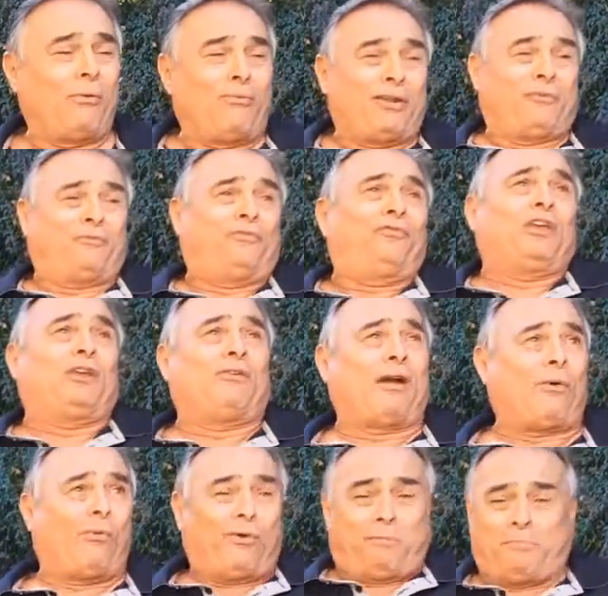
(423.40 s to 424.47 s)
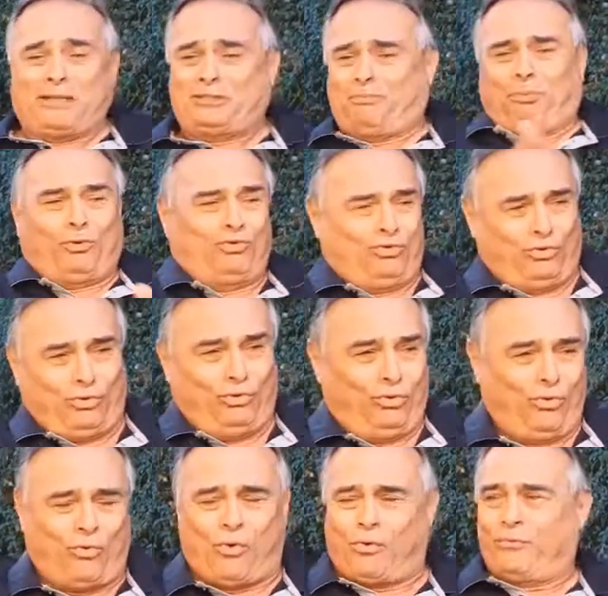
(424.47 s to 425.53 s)
I want to figure out what am I supposed to
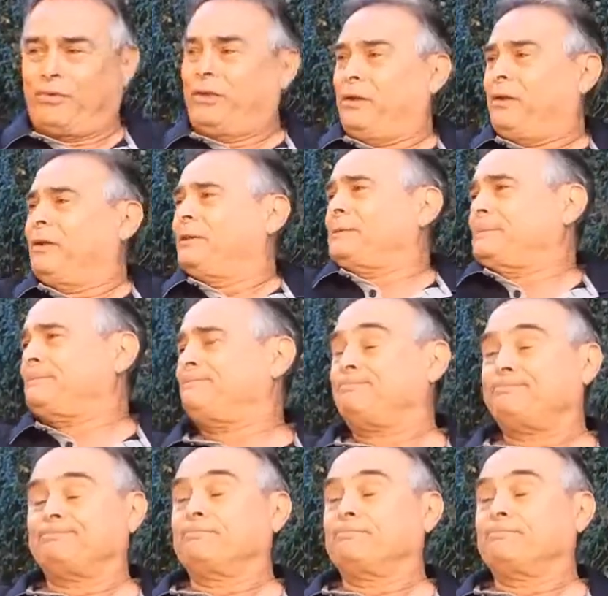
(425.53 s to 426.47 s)
do over here.